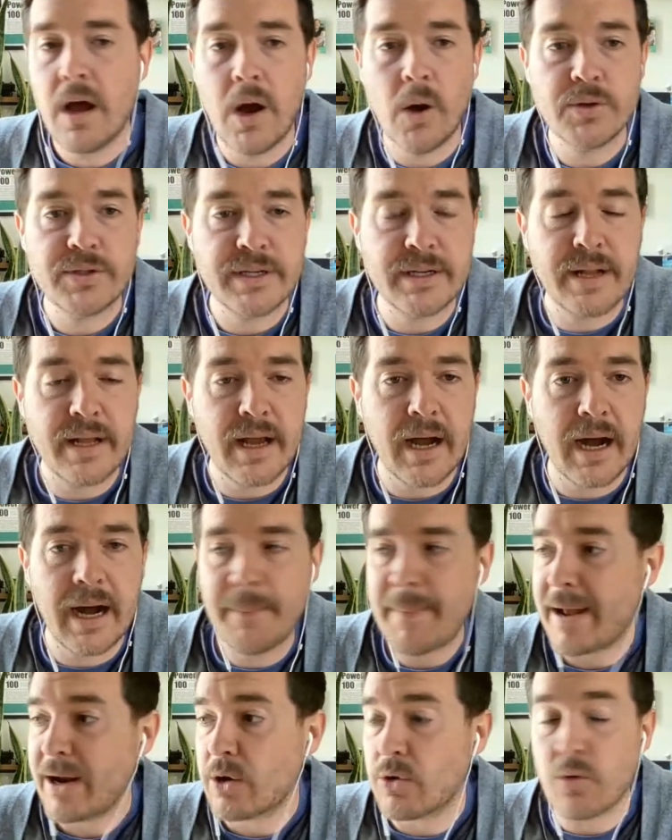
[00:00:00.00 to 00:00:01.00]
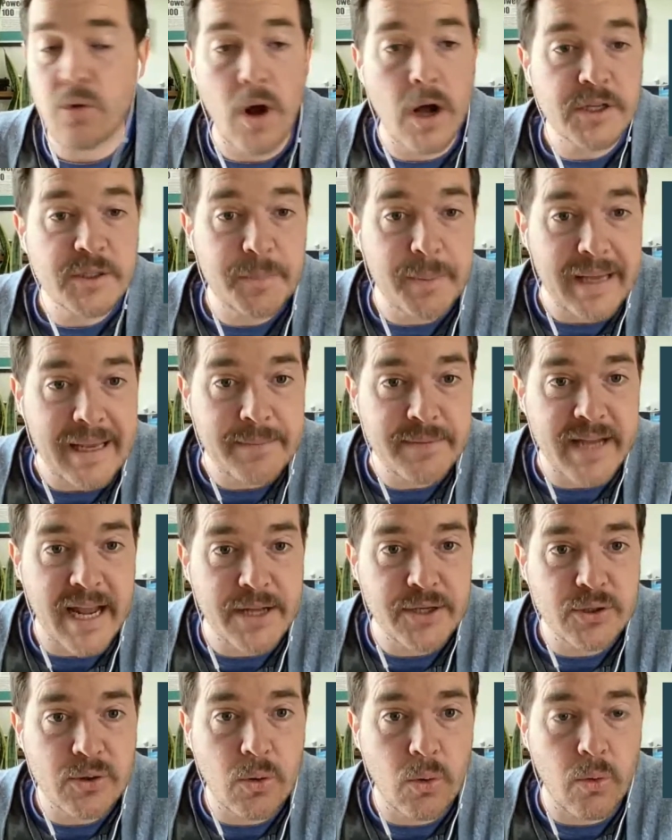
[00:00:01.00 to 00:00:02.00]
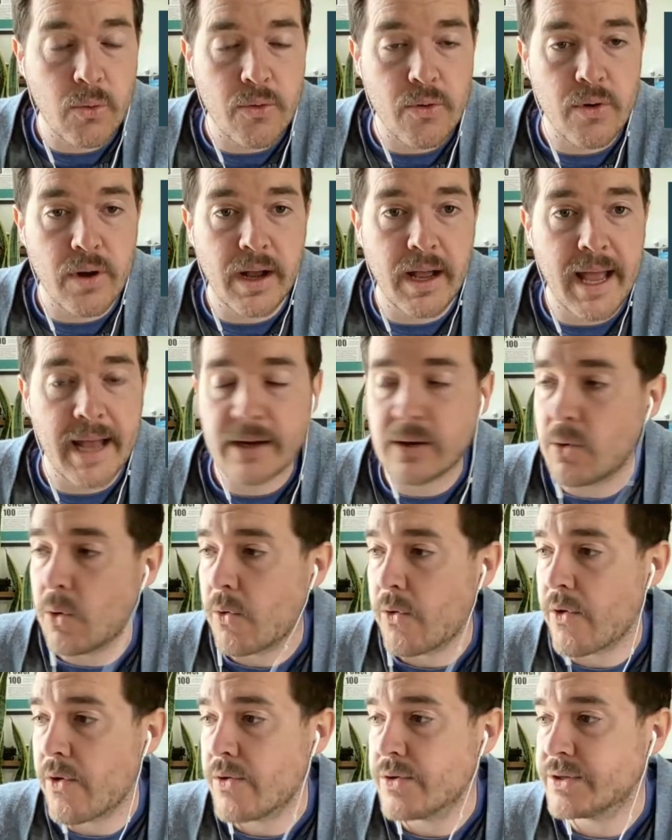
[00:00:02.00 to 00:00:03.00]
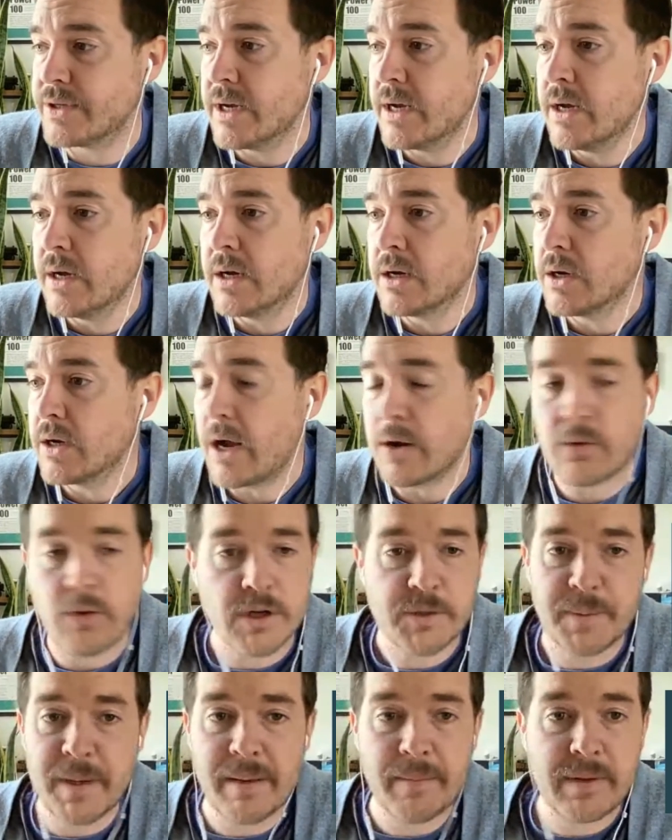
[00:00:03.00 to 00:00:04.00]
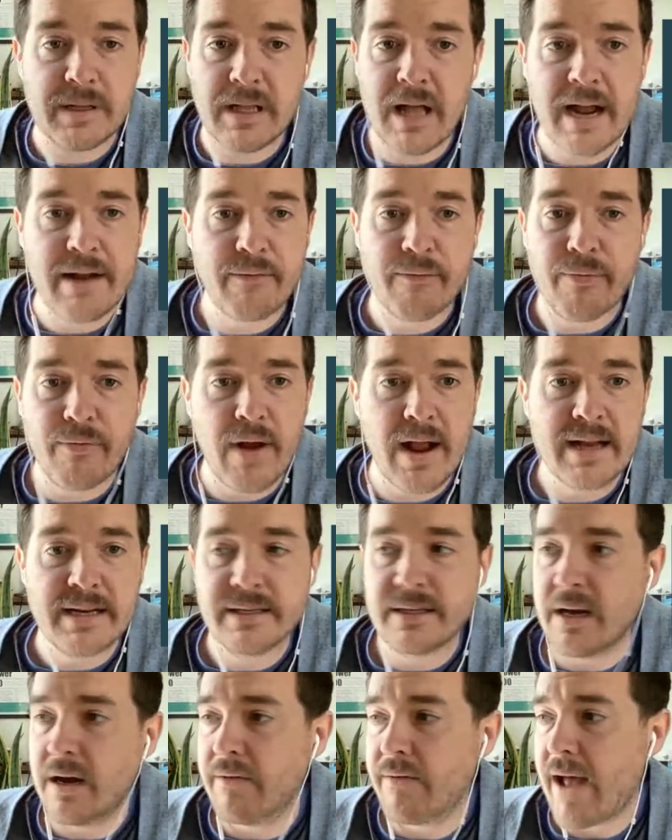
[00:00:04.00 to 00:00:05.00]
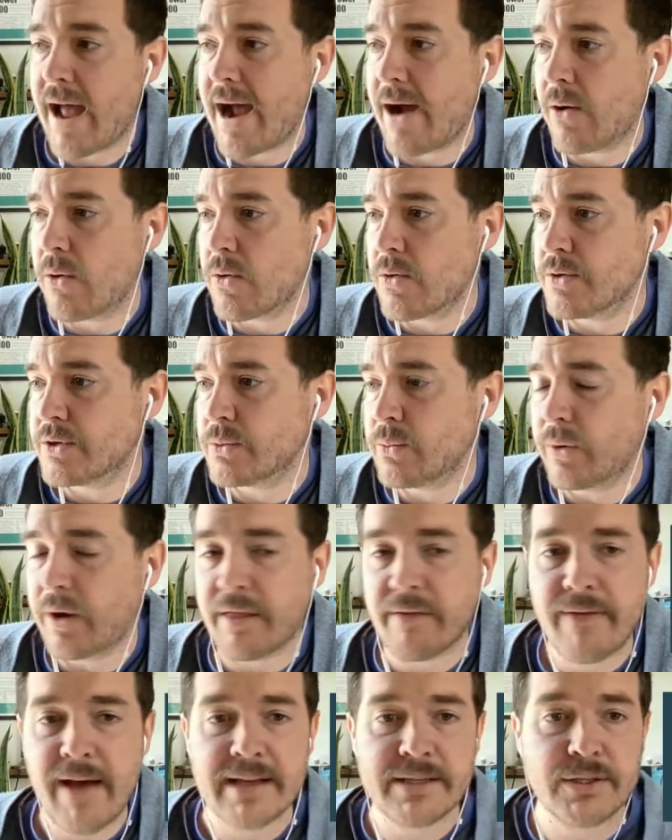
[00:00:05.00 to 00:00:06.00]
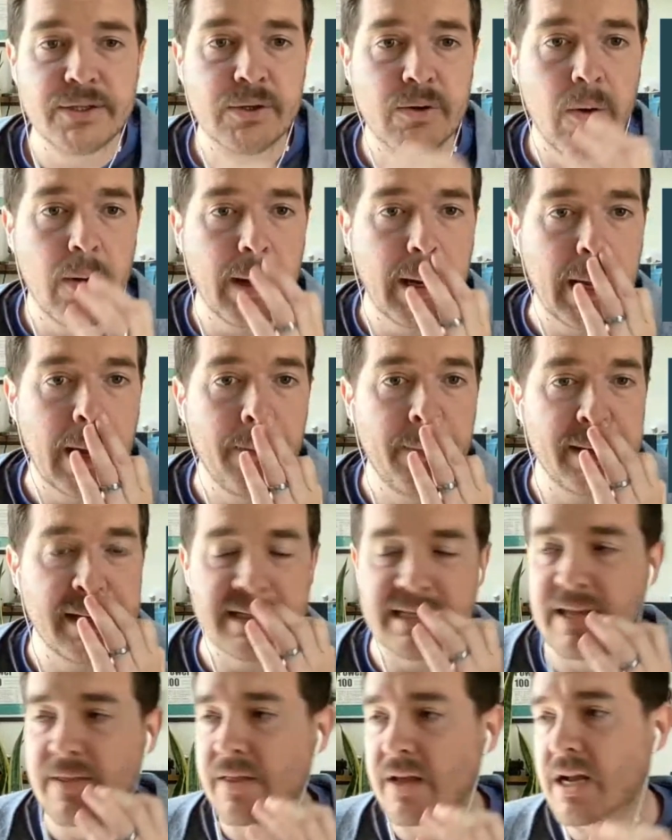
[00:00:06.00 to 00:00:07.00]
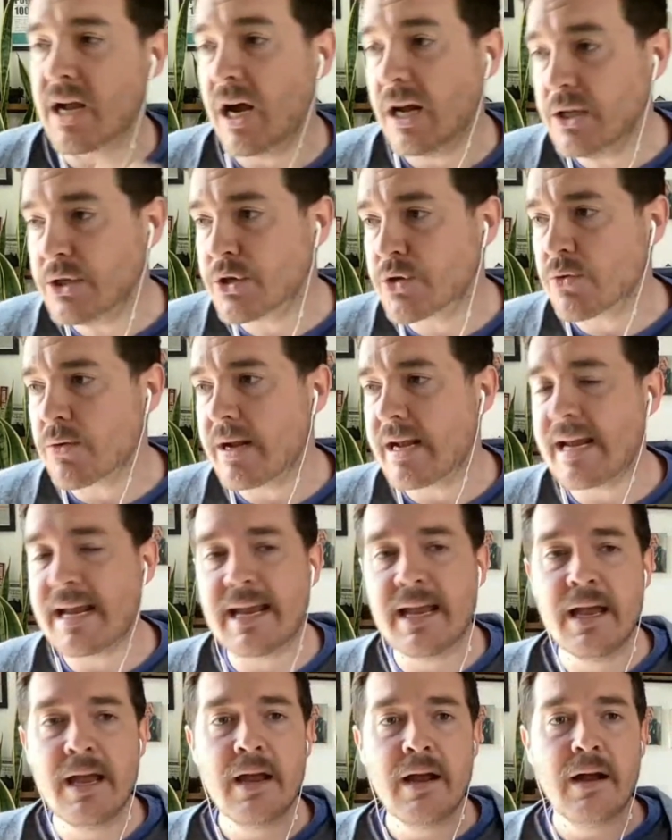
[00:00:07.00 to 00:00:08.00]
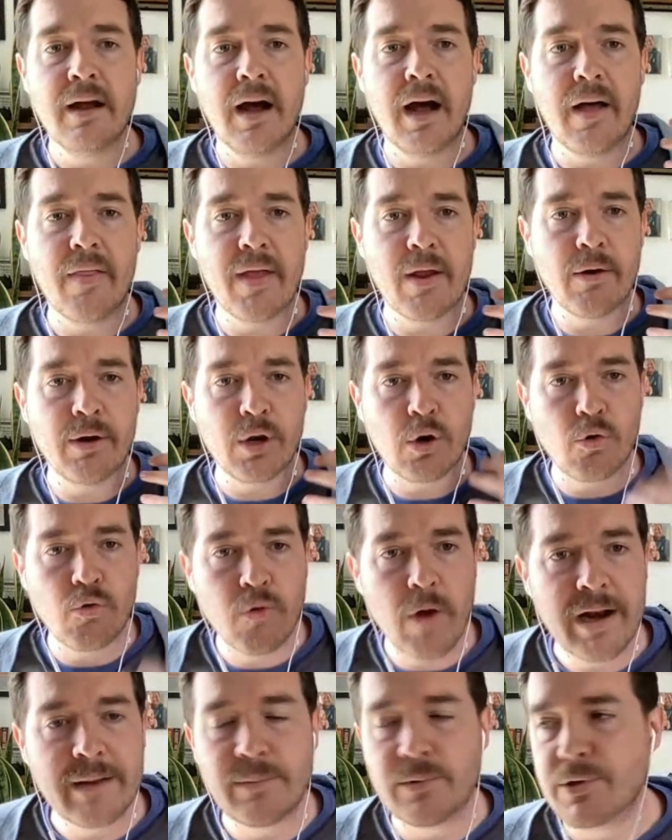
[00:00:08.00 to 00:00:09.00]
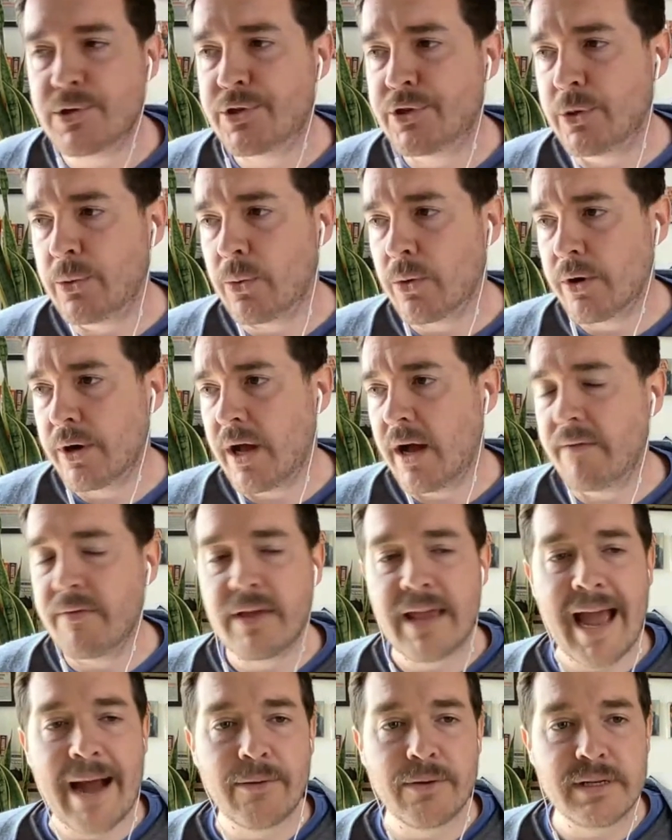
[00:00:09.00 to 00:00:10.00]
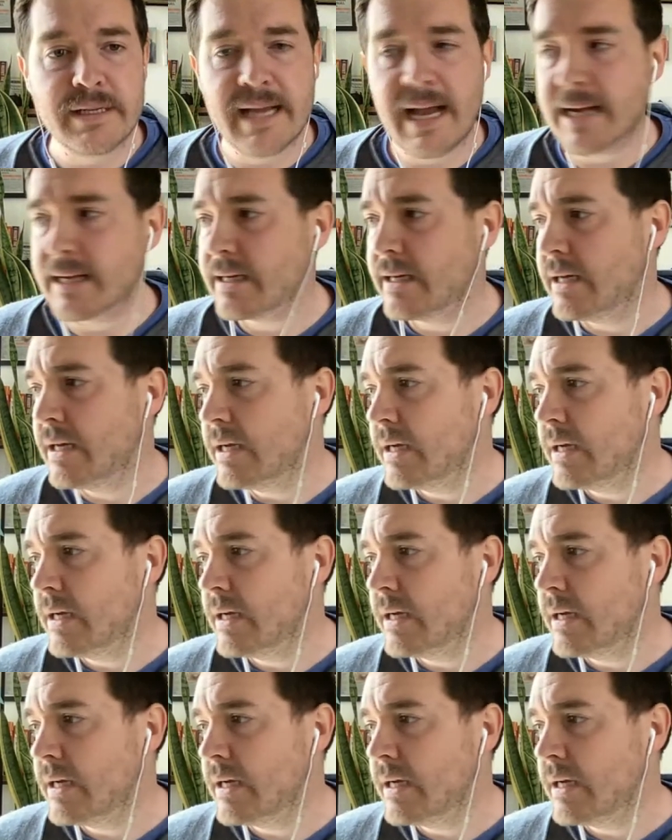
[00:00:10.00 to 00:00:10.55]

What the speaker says: at Crossbeam's headquarters. Crossbeam, client and friend of ours, one of the fastest growing companies in the country. They're an incredible steward of the Out in Tech